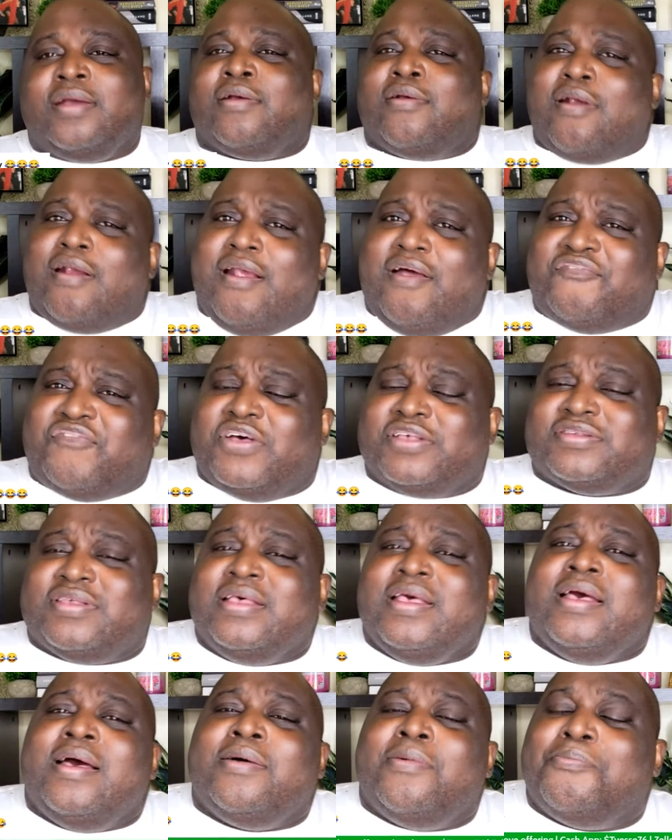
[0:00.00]
Girl, for
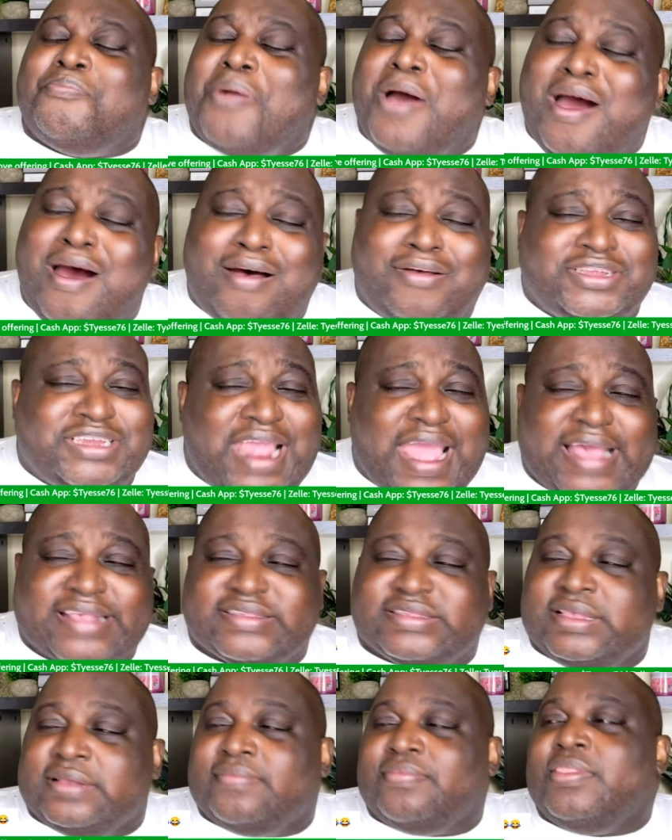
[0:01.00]
Paul
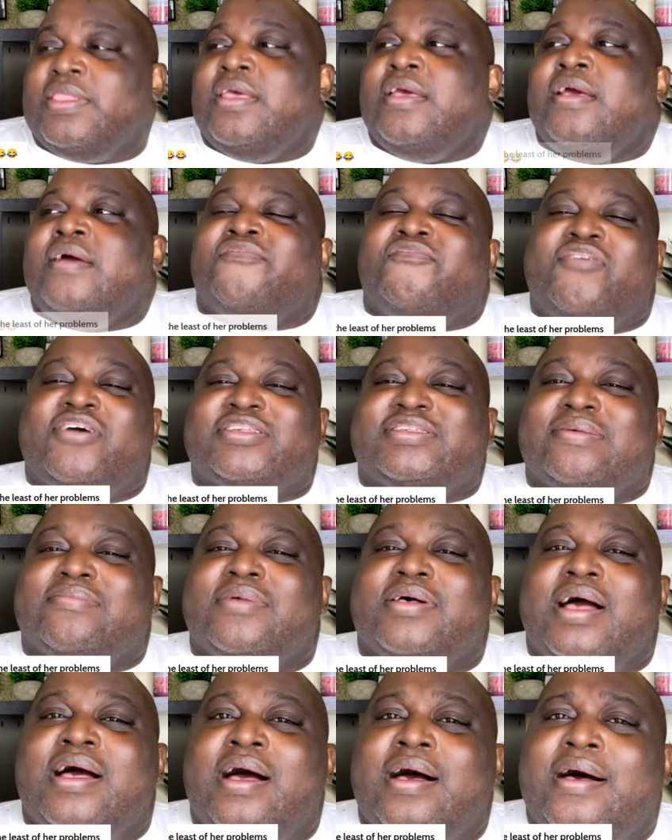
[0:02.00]
Jackson, for
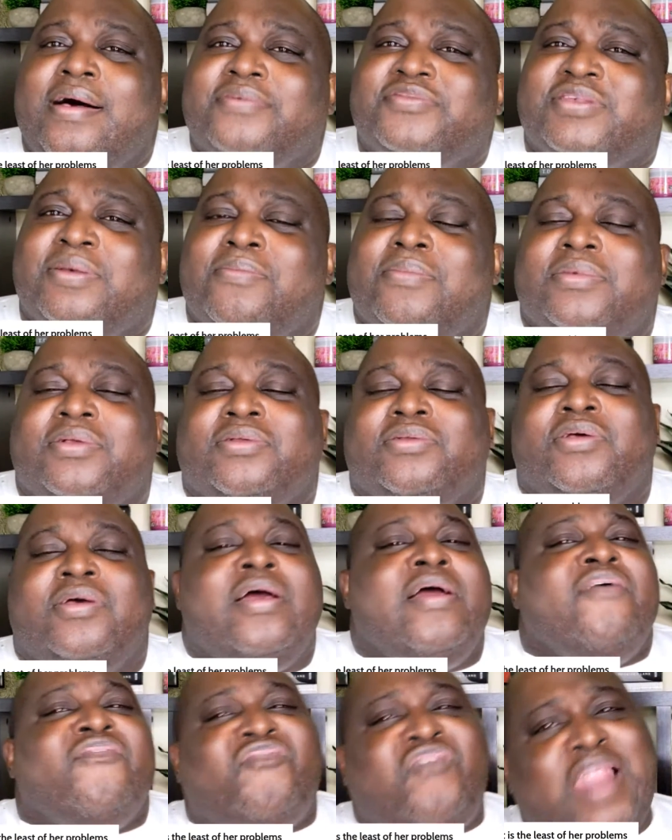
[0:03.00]
some
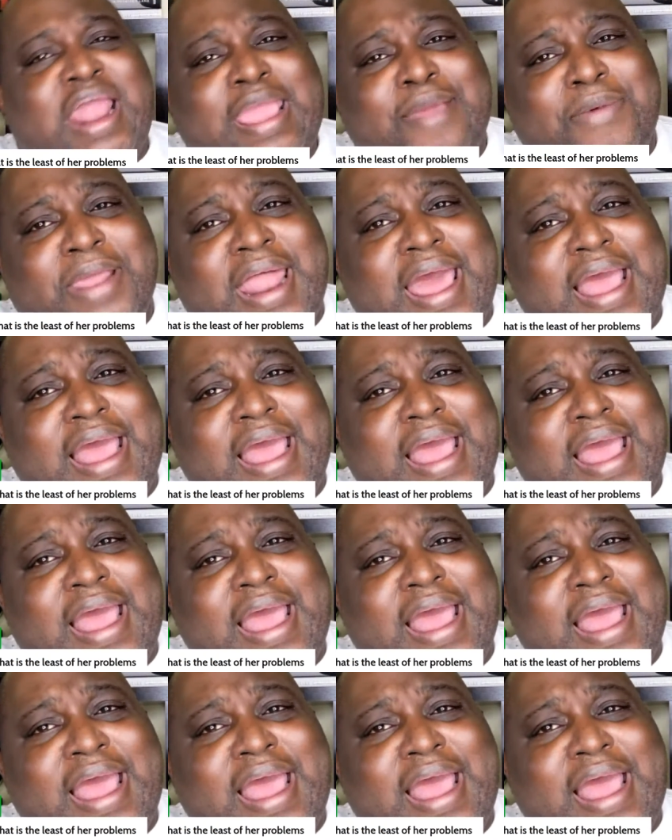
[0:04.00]
flaming